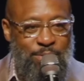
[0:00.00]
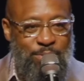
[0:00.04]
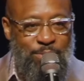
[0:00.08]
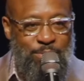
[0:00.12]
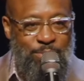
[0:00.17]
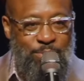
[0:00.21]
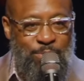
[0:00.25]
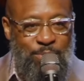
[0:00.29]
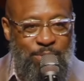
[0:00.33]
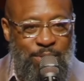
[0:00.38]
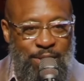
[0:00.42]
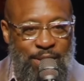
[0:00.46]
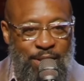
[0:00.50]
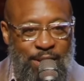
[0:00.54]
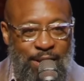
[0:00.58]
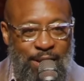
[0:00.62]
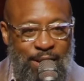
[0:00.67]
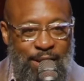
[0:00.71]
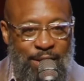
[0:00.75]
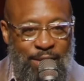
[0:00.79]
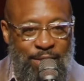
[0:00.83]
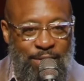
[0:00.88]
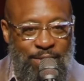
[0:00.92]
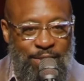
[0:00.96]
We
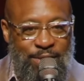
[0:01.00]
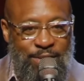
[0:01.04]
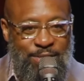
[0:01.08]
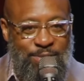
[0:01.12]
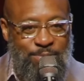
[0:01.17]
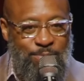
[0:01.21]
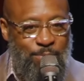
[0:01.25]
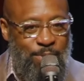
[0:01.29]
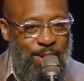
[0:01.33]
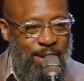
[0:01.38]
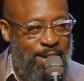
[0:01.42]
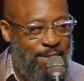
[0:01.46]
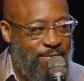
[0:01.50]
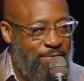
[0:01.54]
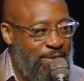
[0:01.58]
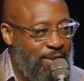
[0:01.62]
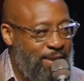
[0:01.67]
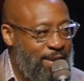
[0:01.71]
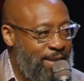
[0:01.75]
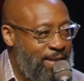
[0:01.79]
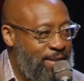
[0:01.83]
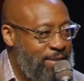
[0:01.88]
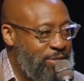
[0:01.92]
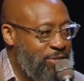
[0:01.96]
honor his wife,
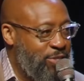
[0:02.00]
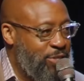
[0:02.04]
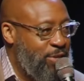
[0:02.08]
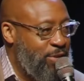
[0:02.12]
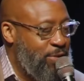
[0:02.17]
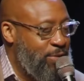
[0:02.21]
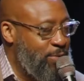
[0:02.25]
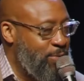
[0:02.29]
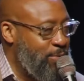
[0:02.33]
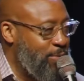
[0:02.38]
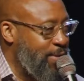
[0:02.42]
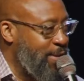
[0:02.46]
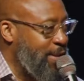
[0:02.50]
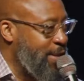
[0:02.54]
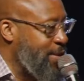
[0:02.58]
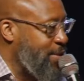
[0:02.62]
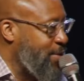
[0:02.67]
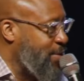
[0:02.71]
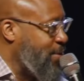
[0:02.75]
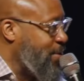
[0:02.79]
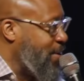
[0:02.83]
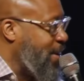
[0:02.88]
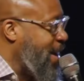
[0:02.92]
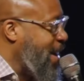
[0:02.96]
Lady Sloan, in
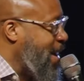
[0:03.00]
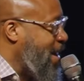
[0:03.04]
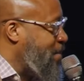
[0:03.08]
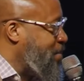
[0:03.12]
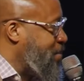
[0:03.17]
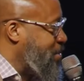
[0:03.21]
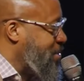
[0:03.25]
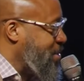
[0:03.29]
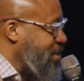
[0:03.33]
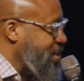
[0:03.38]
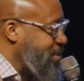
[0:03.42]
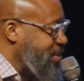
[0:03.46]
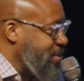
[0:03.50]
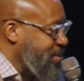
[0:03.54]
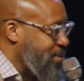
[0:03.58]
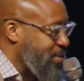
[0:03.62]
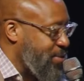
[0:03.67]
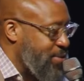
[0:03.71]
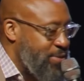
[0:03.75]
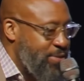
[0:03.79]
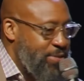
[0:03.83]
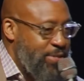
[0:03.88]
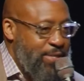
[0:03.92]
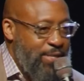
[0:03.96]
her
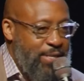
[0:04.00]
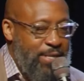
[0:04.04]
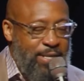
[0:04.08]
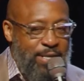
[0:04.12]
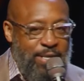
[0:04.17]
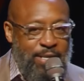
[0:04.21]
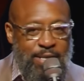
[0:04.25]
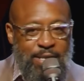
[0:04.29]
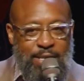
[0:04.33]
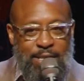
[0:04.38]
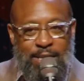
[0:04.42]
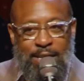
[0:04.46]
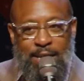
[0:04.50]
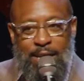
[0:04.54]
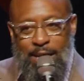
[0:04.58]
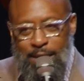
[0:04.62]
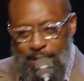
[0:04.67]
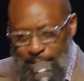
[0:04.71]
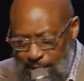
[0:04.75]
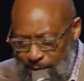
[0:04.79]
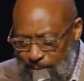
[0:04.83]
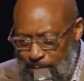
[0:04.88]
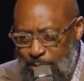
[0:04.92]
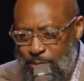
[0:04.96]
absence. Hey,
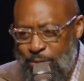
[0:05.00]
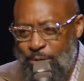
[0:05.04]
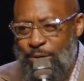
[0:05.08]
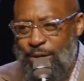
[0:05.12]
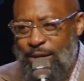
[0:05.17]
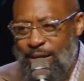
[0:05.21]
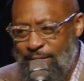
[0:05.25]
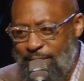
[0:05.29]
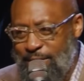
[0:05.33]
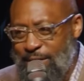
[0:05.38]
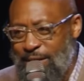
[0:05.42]
come on, give it